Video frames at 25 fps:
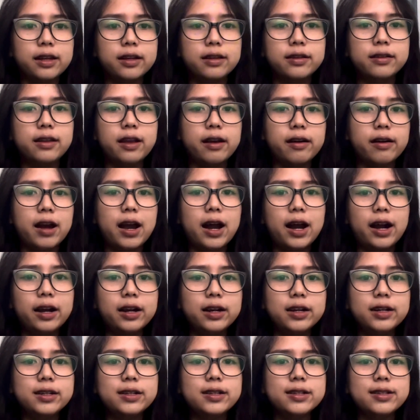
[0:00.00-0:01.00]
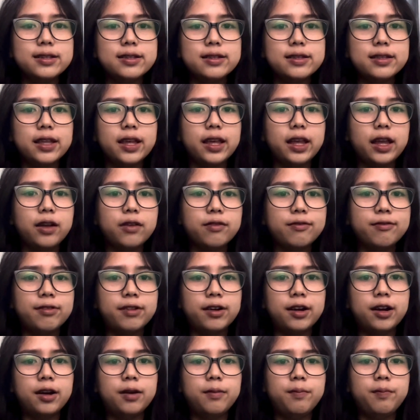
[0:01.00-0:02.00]
There are distinct
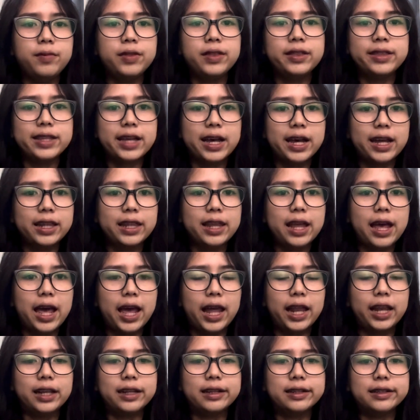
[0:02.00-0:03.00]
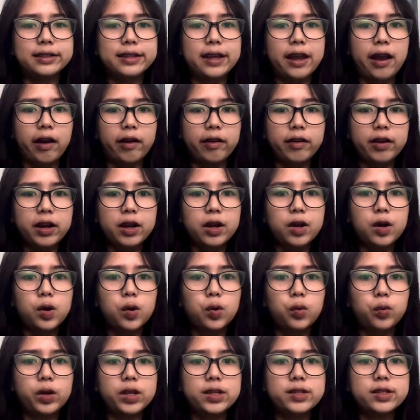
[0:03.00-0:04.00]
from "that" and "there,"
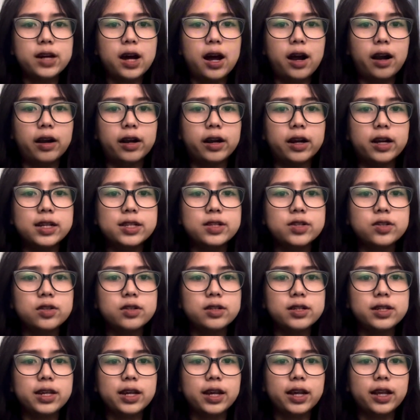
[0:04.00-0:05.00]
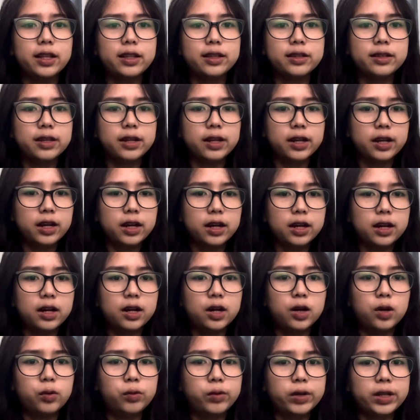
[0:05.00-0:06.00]
which are associated
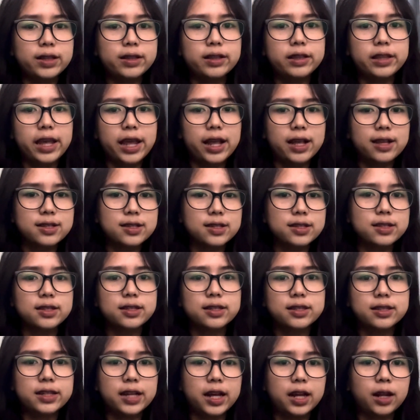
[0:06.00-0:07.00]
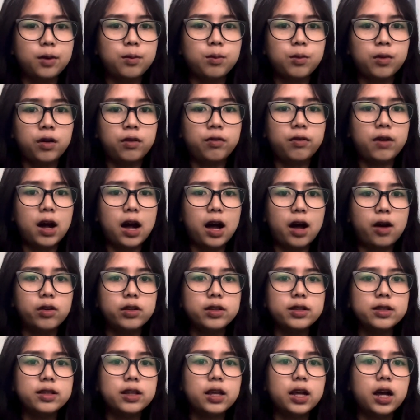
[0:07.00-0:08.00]
with things that move out
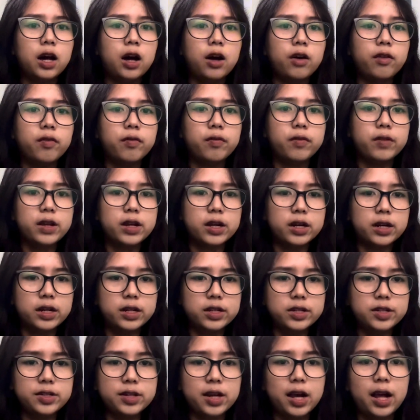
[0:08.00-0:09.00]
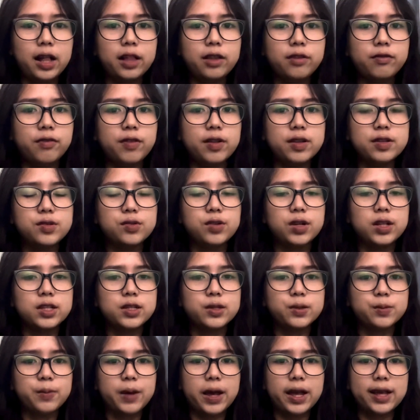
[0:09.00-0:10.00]
of the child's visual
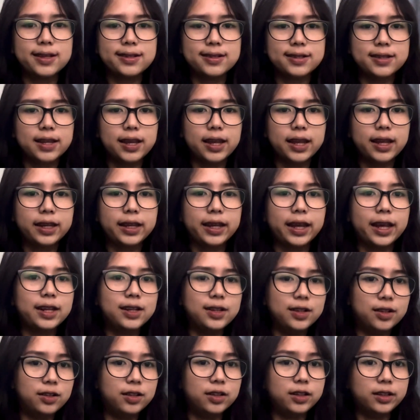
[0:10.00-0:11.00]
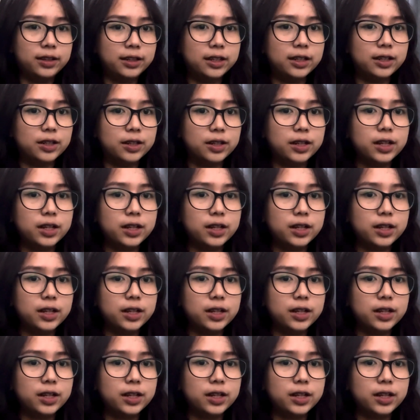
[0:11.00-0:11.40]
space, can no longer.